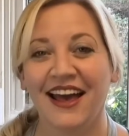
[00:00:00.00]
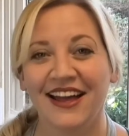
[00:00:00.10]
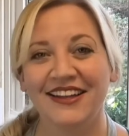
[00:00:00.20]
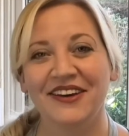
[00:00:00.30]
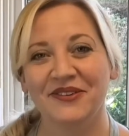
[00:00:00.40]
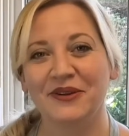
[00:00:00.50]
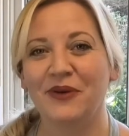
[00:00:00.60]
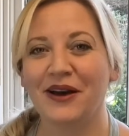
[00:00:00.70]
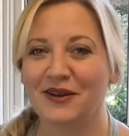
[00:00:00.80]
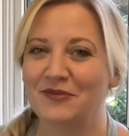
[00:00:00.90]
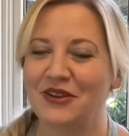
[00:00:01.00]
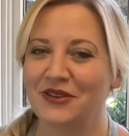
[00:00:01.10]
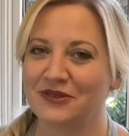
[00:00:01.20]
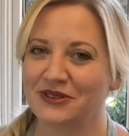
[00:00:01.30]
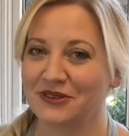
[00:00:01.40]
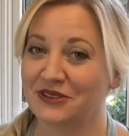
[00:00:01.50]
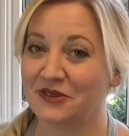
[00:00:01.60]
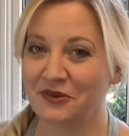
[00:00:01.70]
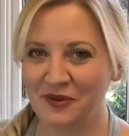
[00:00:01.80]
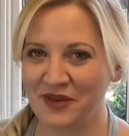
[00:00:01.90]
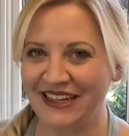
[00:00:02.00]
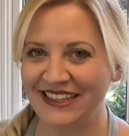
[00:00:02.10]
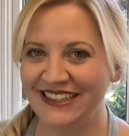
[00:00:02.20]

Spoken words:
Hello and welcome to The Resourceful Woman.